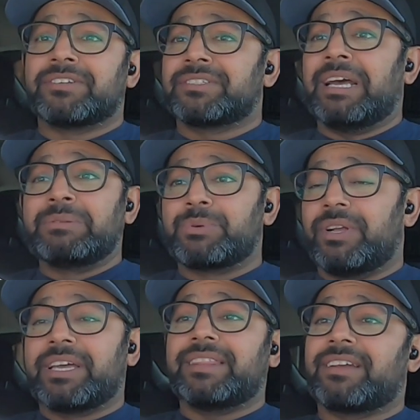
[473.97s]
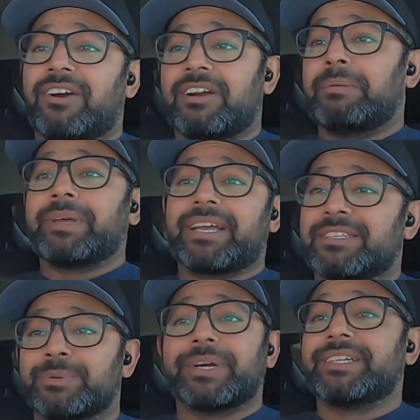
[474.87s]
times where I'll get in the car and I'm like, I
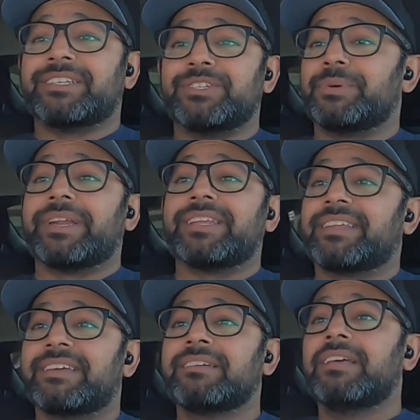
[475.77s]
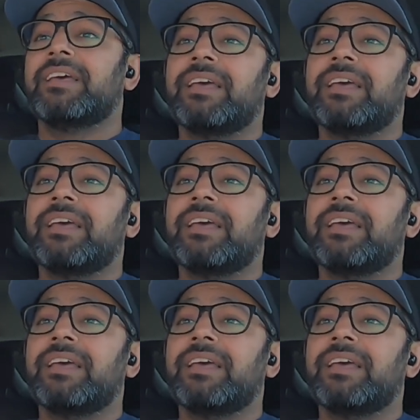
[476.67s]
swear I didn't do anything.